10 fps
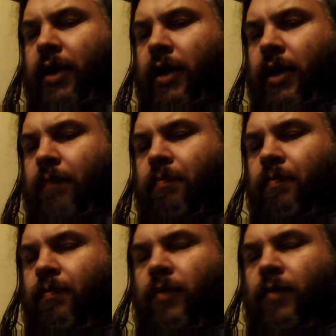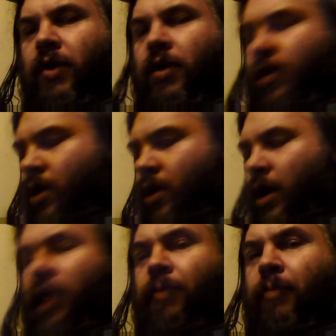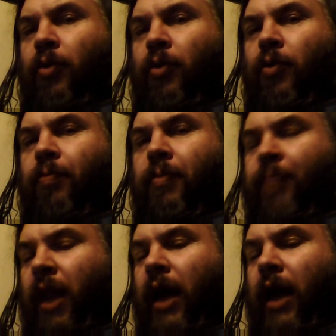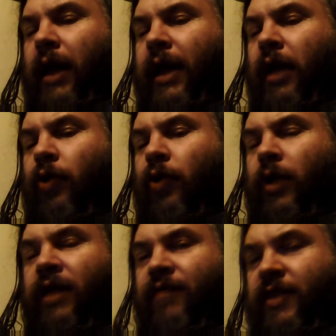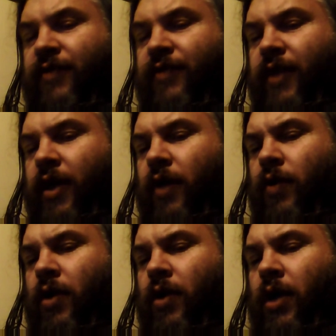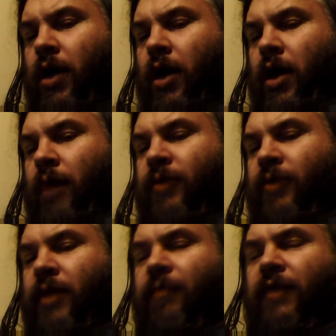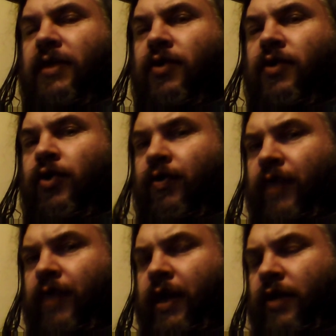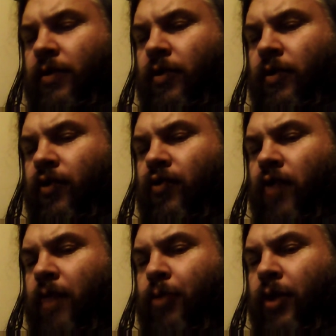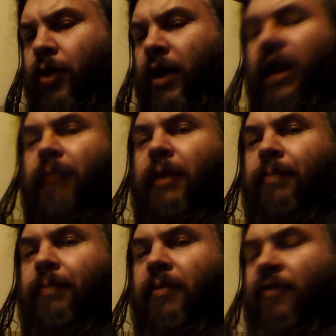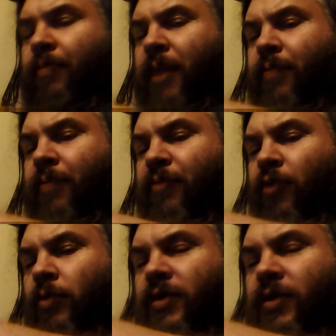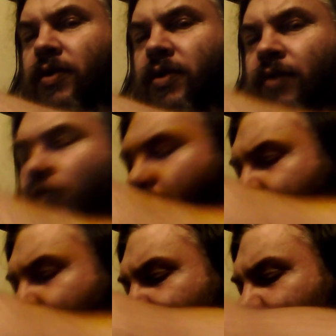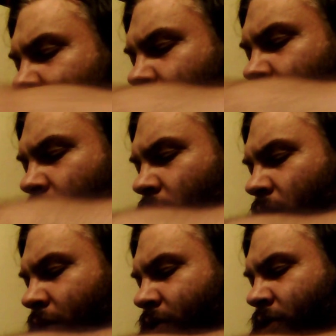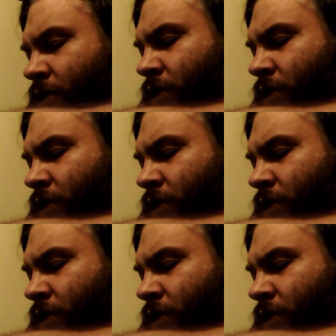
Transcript: um, a little bit more politely and eloquently in this video. Um, some of these new videos I'm going to try and put in a little bit of a better performance in the way I speak to you guys.